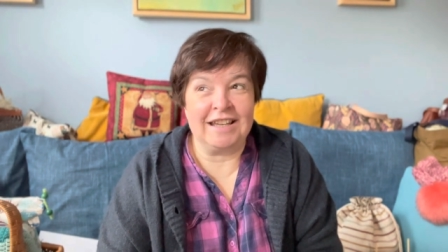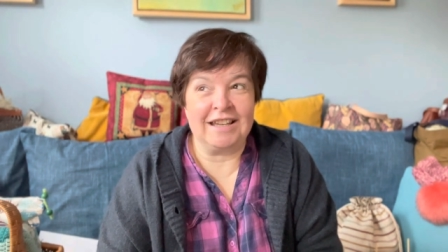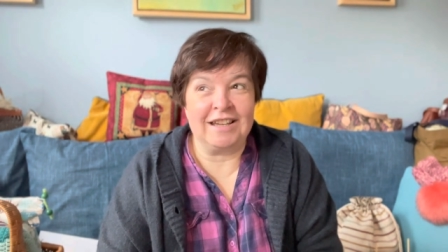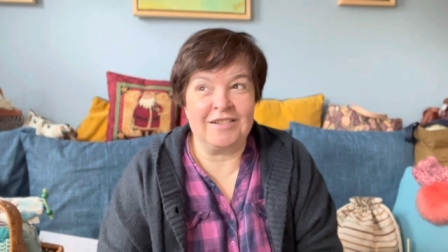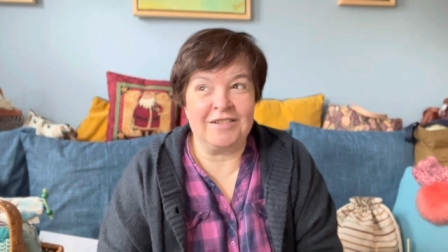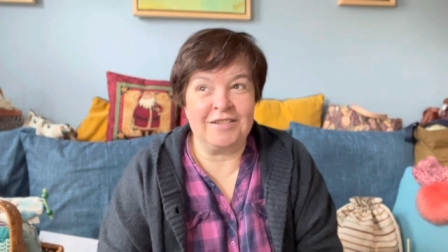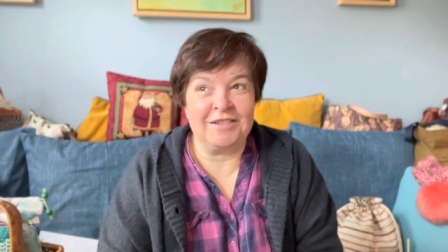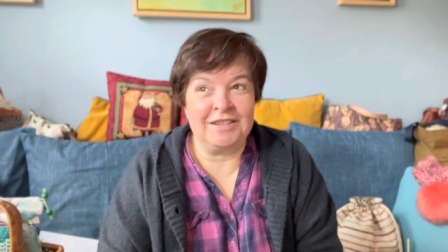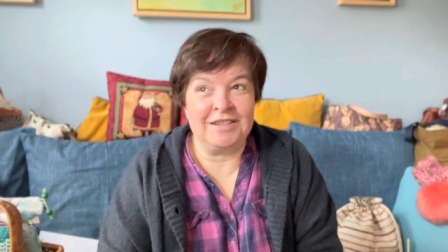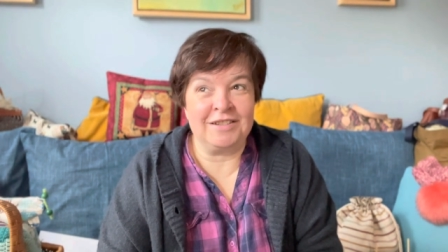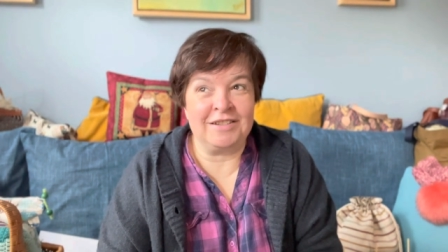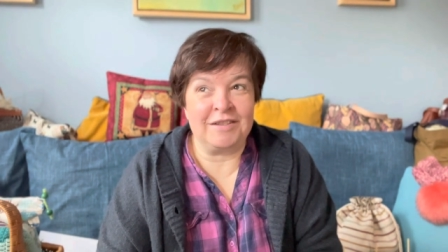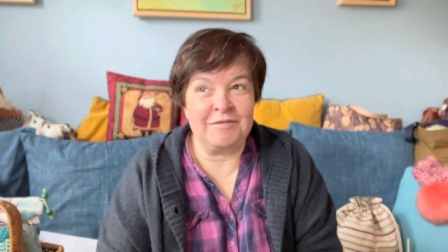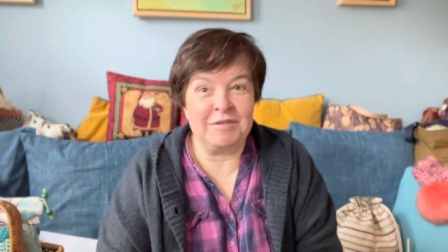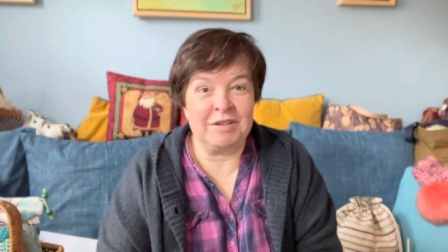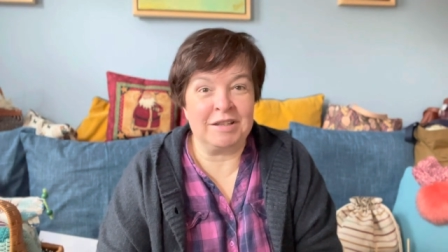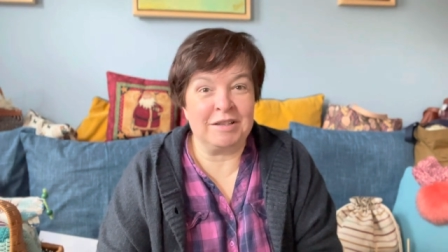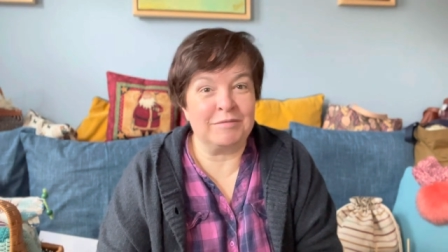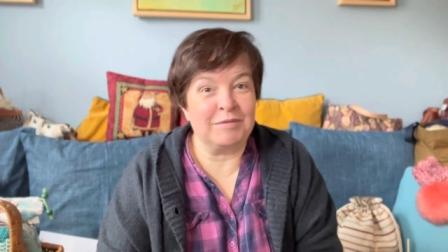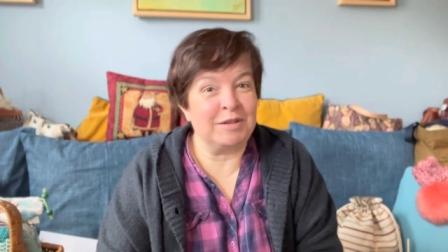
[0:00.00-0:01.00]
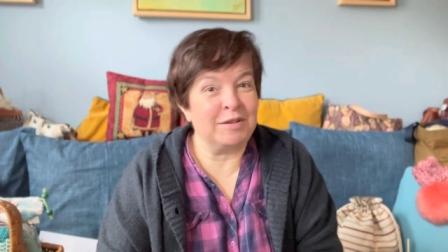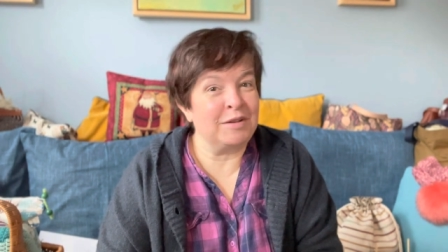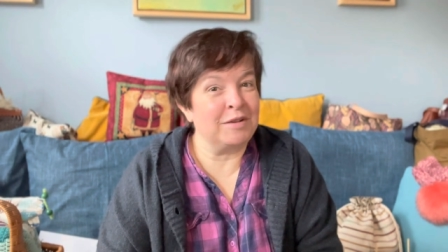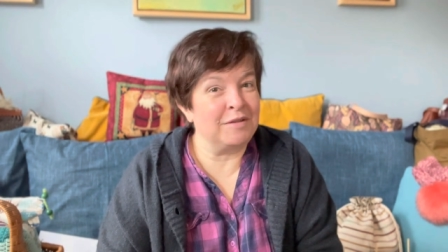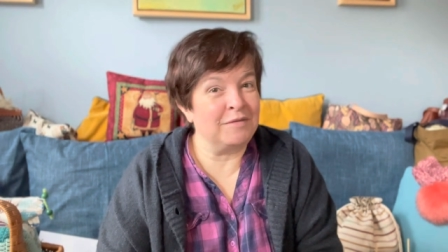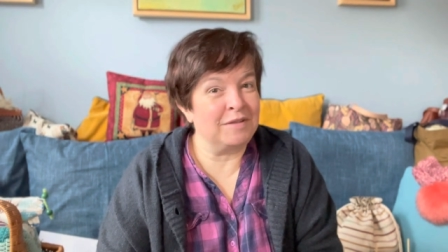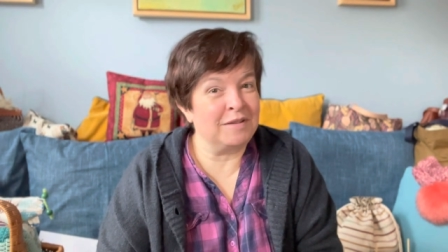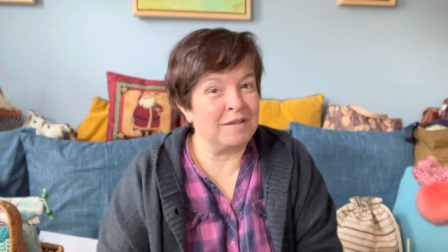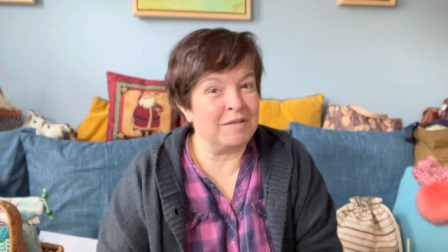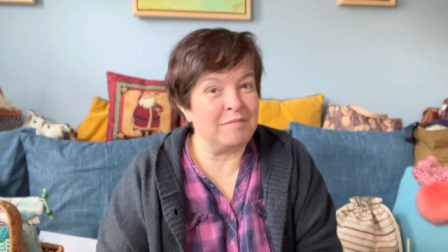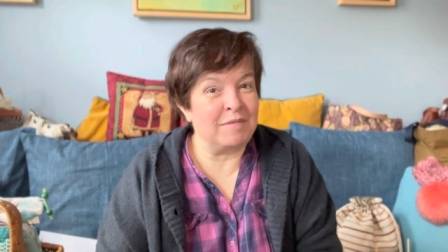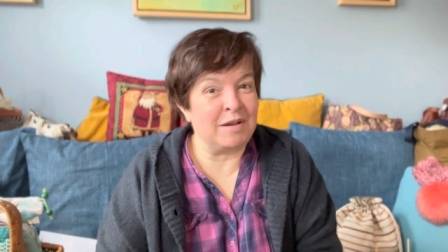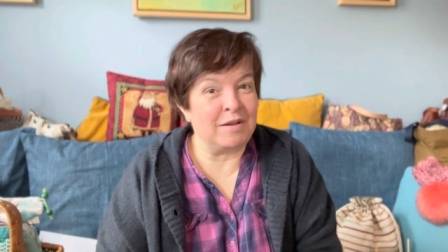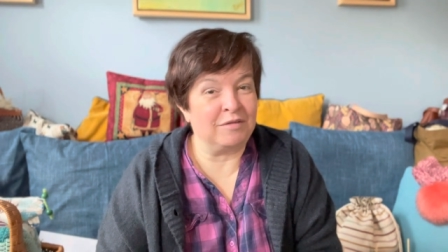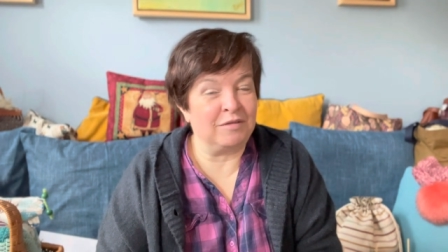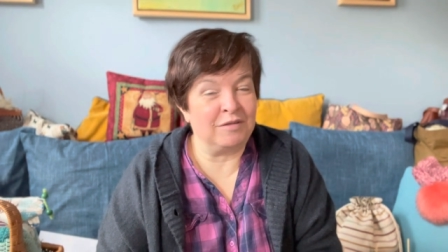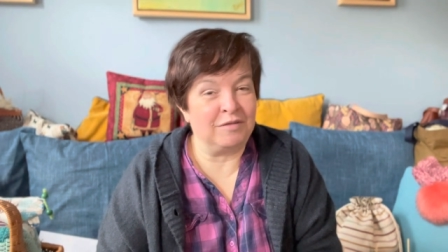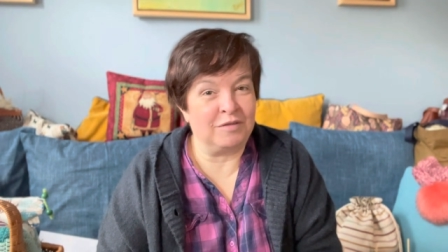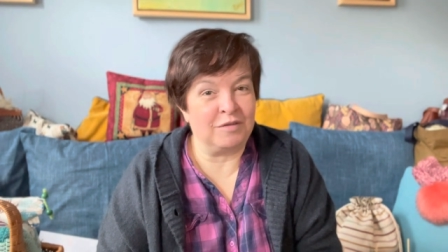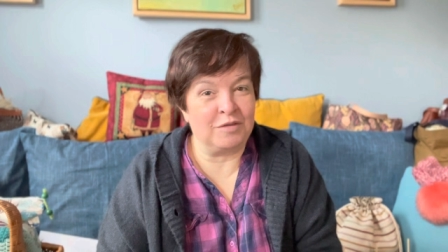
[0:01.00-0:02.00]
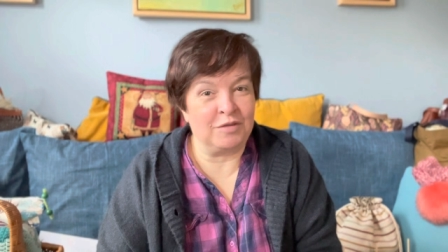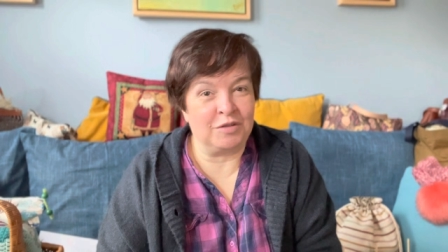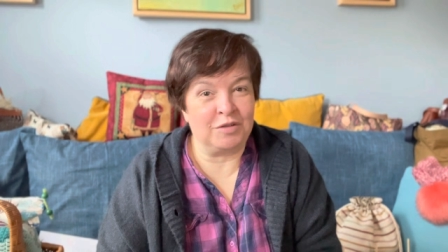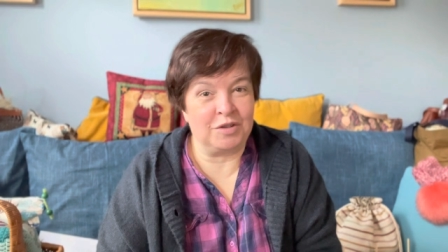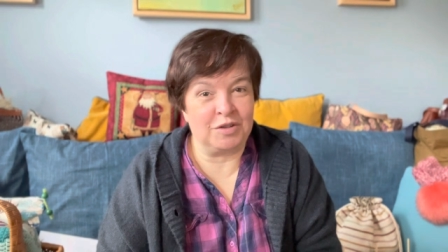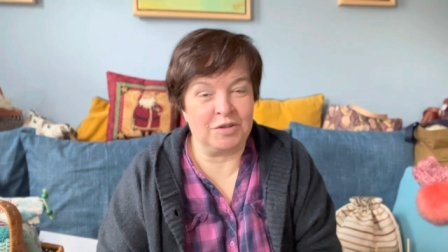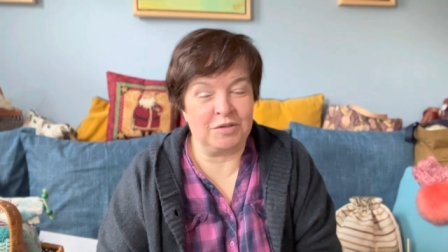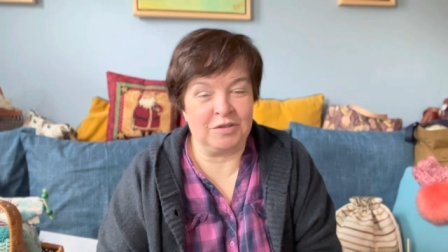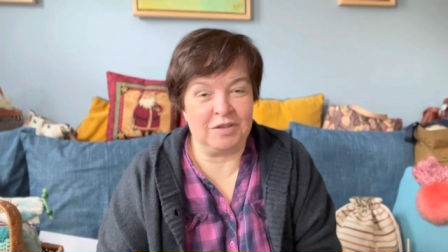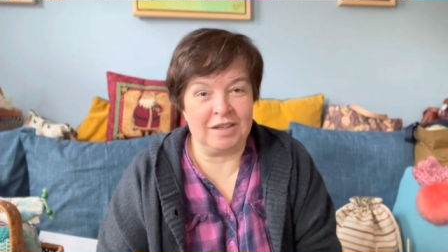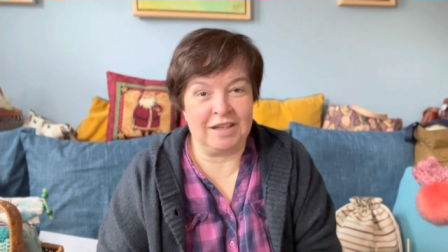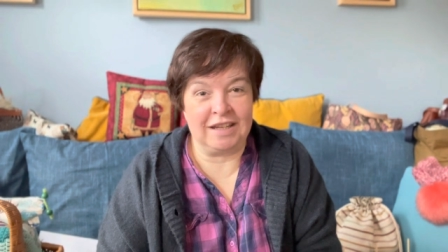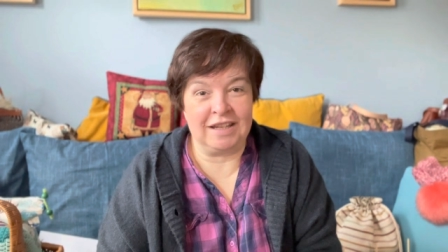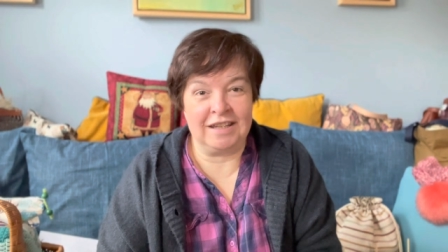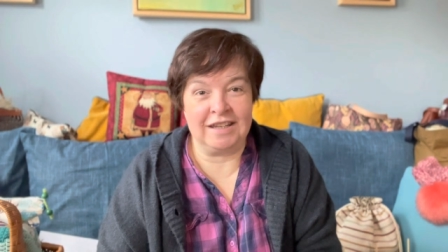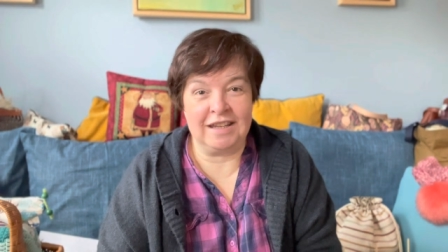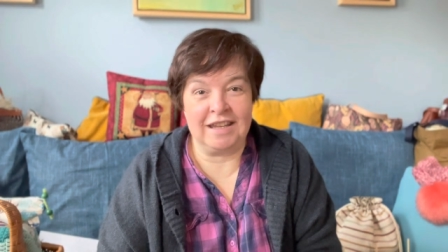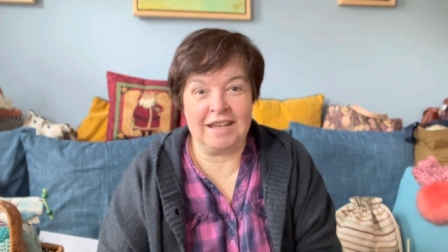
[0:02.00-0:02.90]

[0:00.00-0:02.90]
Also, I'm a little bit nervous about the photo shooting.